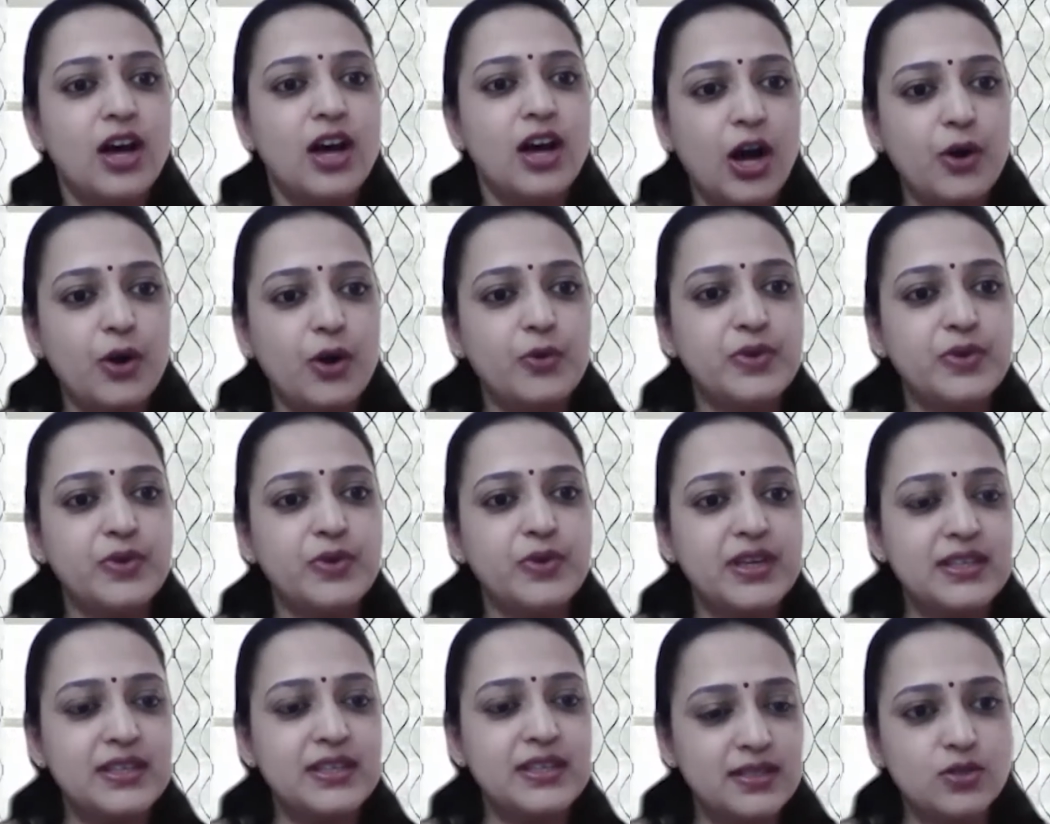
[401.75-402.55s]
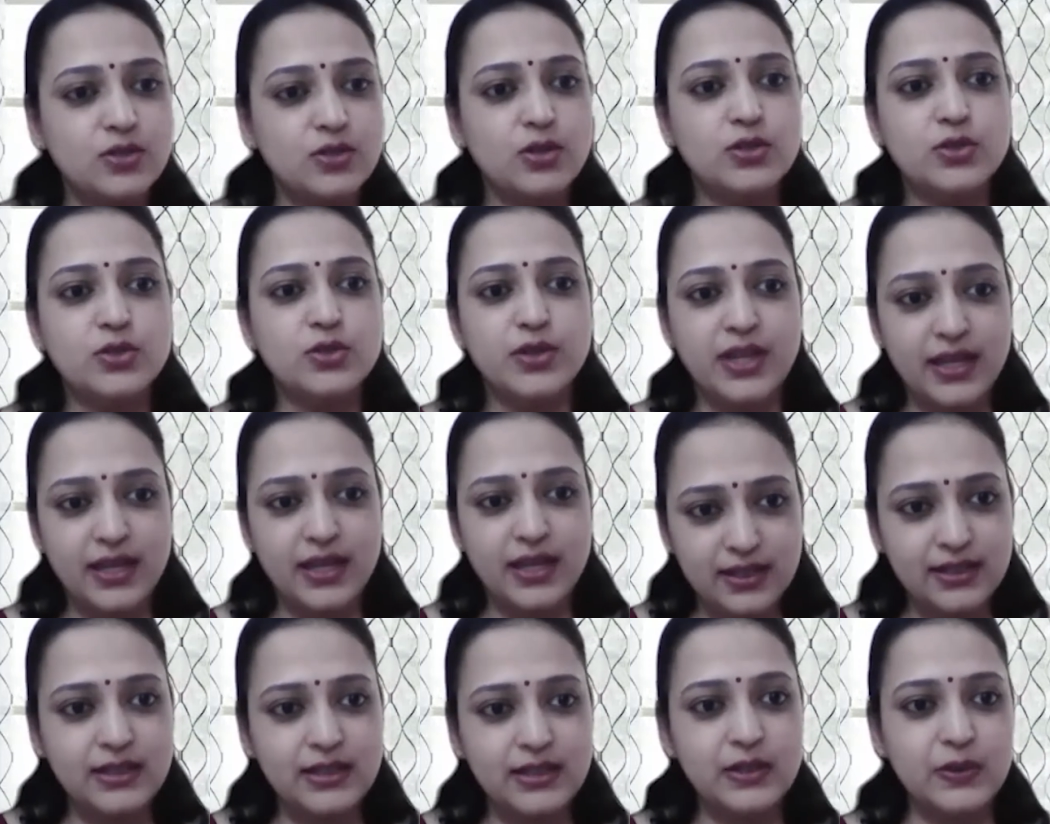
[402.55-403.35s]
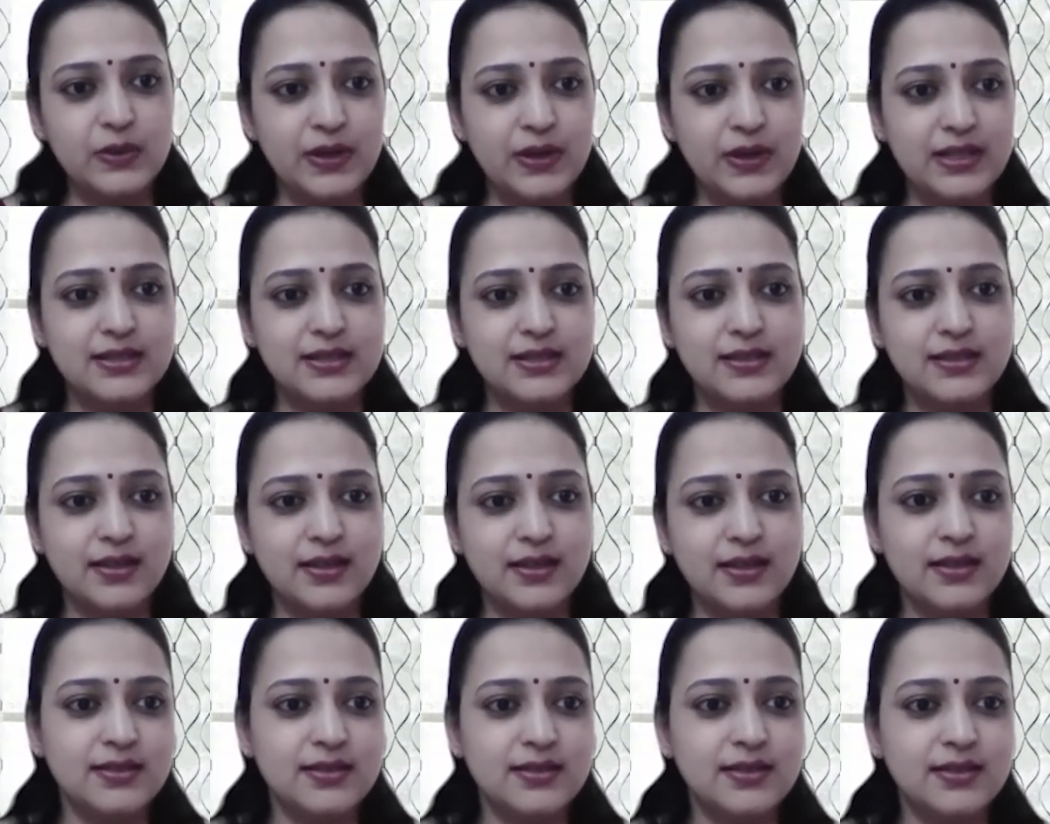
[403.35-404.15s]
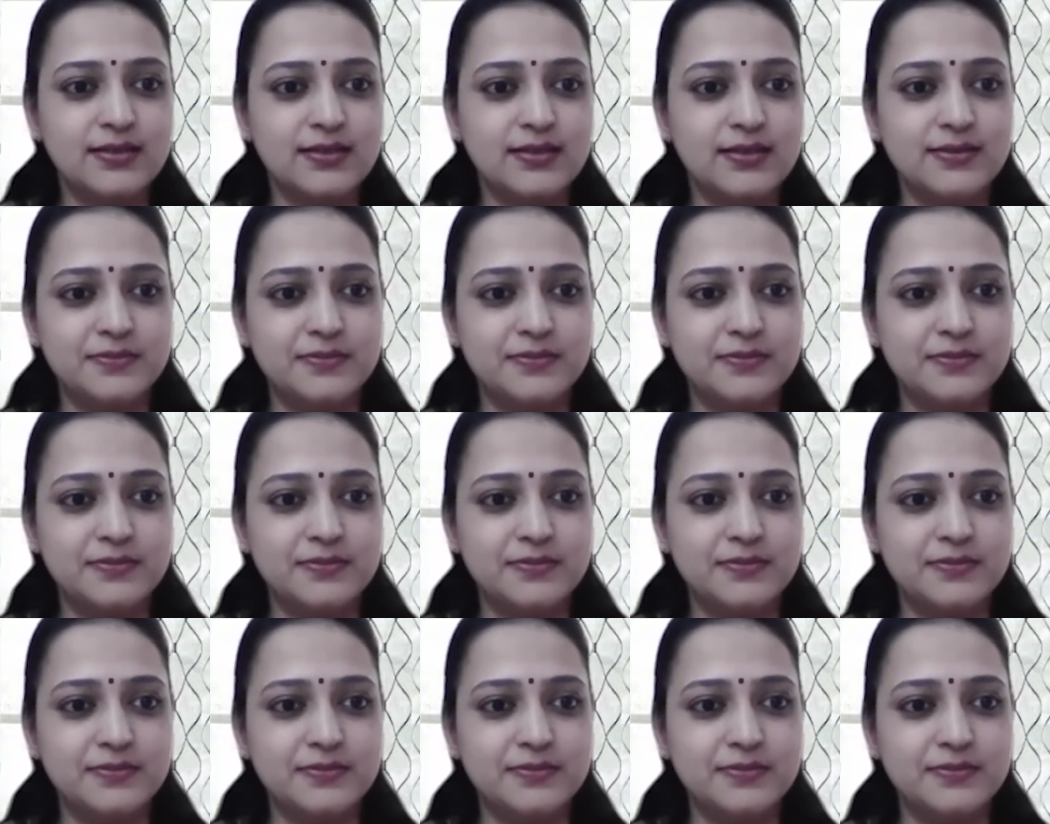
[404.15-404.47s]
How is this also taken into consideration?